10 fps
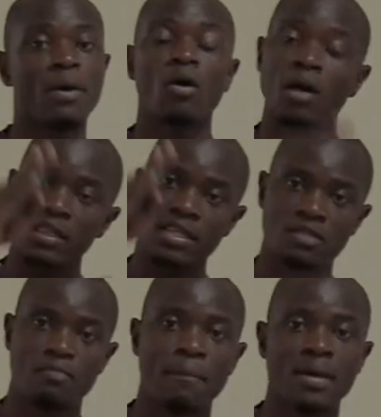members, all
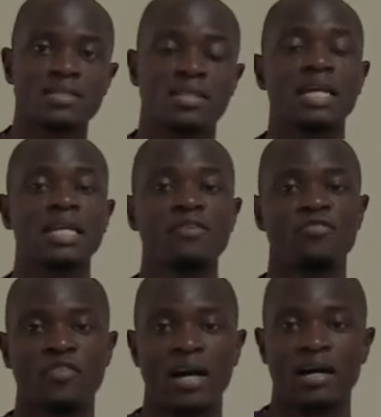these members, they
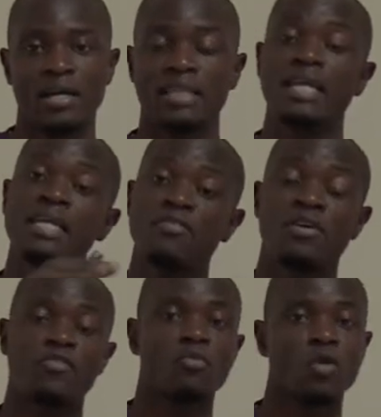
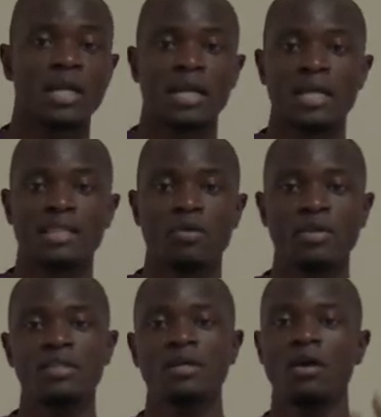differ from one another
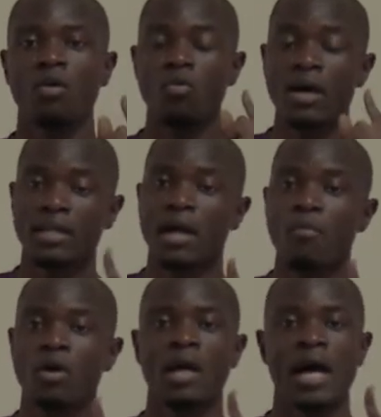with 1
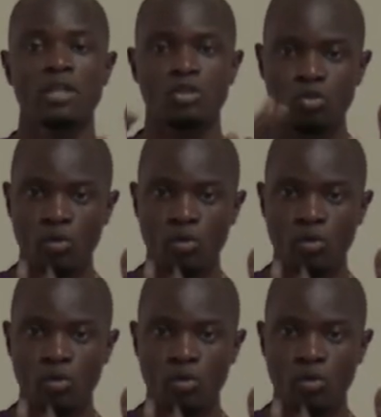carbon and